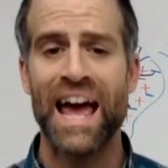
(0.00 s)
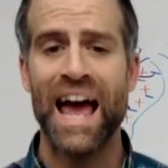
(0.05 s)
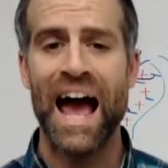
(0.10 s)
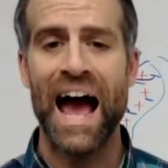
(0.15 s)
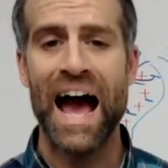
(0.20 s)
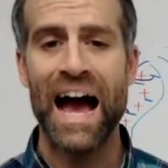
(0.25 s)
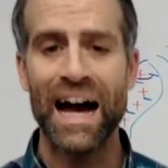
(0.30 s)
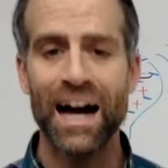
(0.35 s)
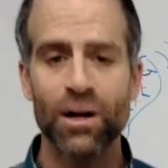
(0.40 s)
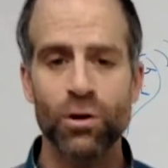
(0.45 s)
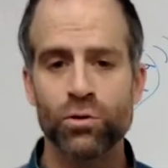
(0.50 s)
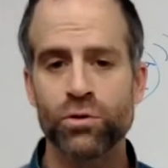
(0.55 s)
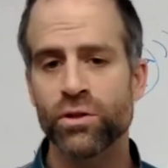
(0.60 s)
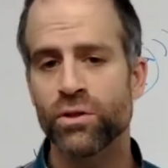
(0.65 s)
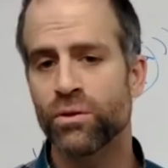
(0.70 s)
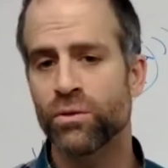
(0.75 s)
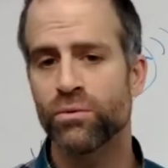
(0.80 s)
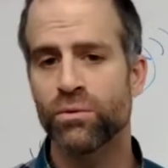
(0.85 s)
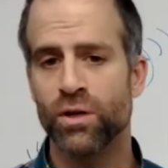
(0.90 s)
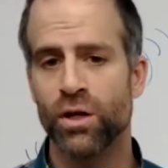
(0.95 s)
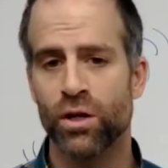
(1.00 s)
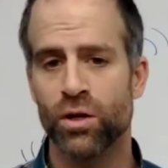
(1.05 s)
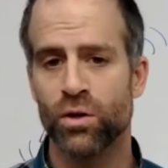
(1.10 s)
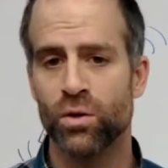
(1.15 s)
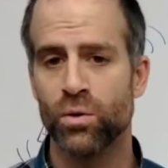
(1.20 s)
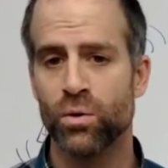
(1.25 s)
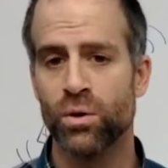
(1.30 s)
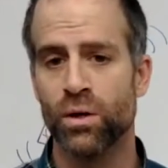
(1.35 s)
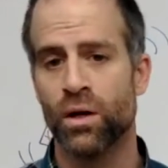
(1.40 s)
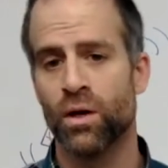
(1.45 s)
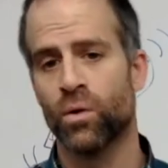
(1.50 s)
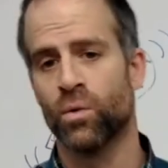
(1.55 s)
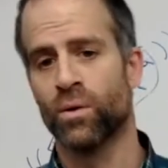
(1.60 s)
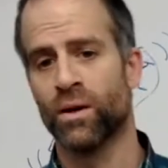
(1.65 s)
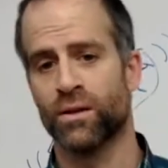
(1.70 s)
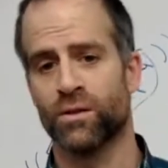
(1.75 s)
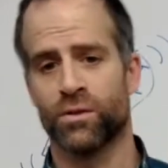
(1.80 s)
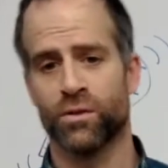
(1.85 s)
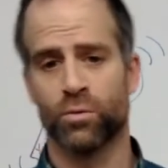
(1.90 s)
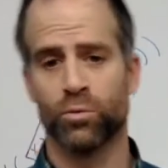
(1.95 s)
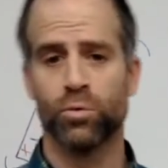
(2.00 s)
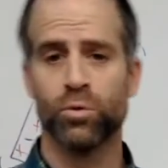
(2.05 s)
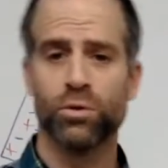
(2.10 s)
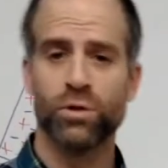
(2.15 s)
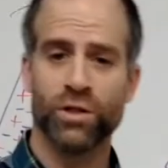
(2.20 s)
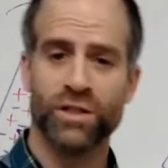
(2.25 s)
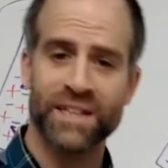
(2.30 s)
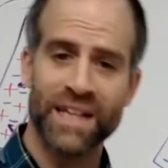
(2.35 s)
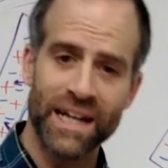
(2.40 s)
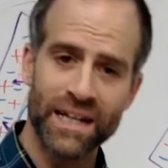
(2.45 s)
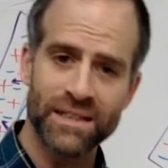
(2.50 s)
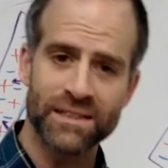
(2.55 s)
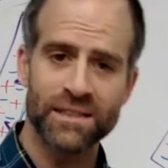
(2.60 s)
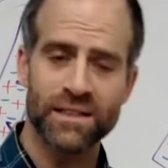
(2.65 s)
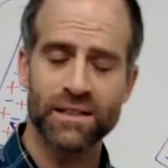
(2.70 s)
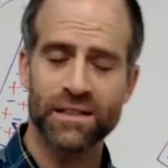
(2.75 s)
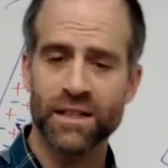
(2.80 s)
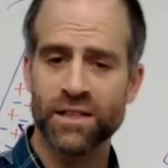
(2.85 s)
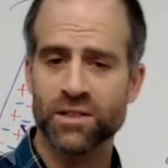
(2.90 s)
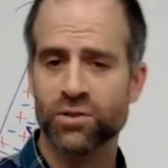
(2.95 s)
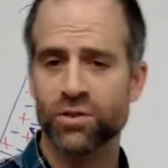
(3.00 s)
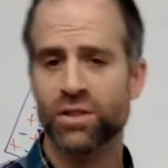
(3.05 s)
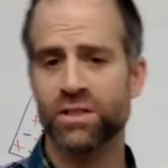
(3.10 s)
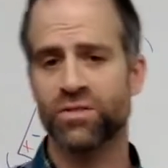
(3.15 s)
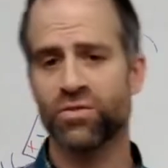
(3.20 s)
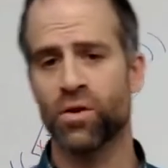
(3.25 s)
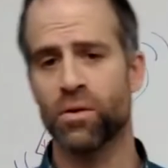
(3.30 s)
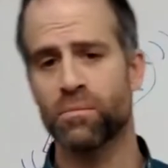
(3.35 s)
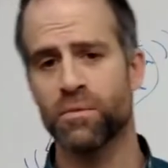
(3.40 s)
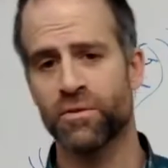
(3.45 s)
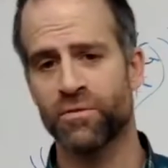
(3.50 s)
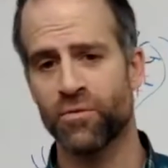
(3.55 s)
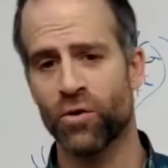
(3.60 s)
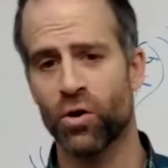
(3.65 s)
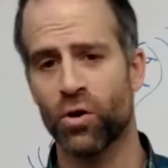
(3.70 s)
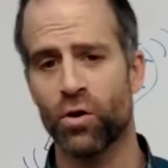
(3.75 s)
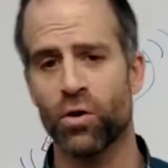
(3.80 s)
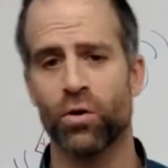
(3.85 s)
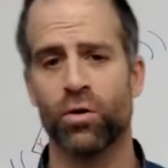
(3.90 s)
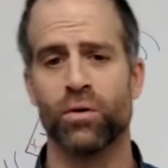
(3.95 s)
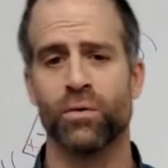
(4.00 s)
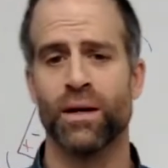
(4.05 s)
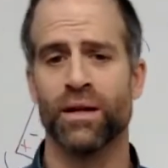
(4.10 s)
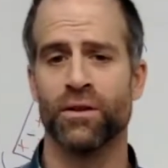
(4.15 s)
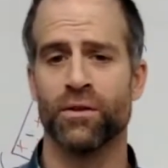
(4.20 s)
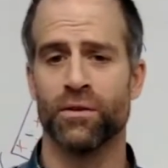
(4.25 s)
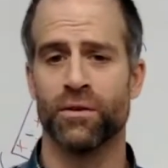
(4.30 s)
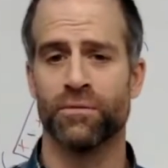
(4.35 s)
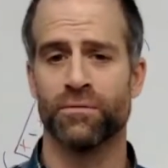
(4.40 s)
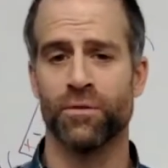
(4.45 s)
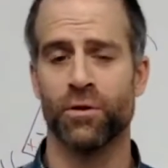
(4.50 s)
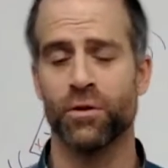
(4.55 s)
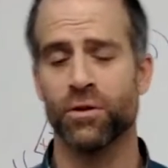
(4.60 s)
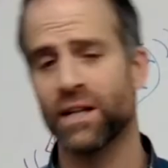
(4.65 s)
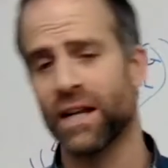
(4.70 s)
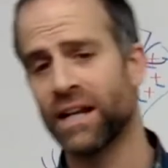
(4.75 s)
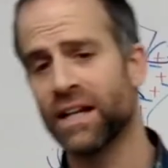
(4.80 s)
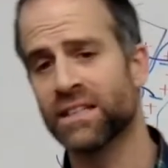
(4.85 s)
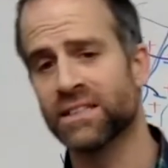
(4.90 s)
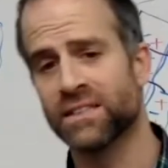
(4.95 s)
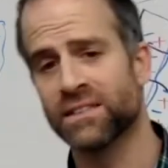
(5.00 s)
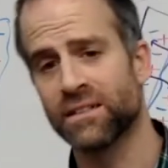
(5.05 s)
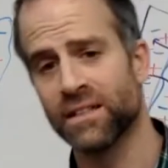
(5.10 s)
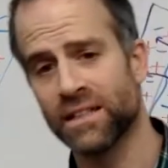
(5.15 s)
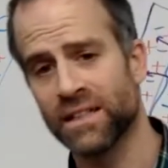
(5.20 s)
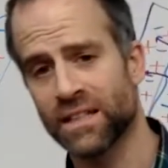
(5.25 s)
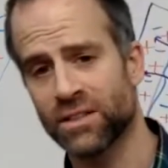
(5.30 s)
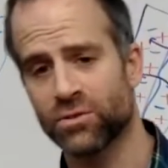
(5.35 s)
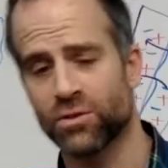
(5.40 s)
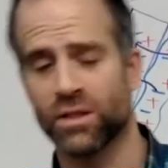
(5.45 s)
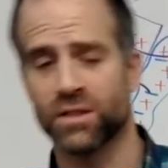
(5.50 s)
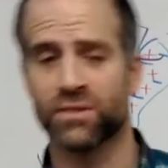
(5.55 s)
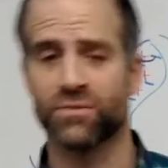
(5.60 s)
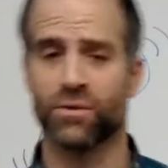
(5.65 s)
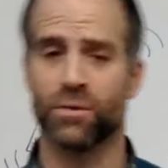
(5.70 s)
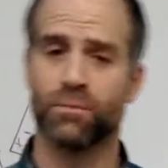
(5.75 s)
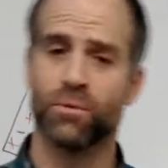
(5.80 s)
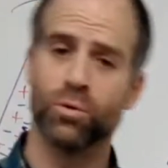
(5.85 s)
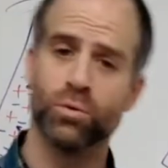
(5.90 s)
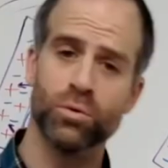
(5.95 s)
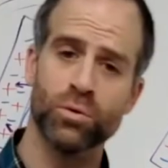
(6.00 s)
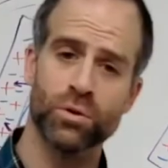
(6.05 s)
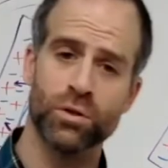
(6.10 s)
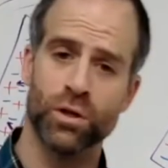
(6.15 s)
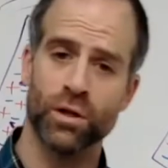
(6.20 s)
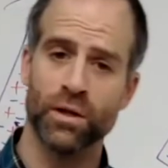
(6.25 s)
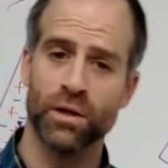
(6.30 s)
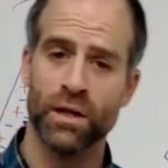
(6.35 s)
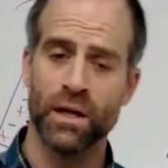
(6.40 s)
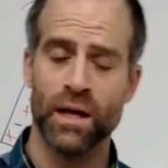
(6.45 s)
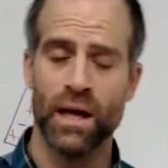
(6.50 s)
how do you know whether the ruler takes the electrons from the fur or whether the fur takes the electrons from the ruler?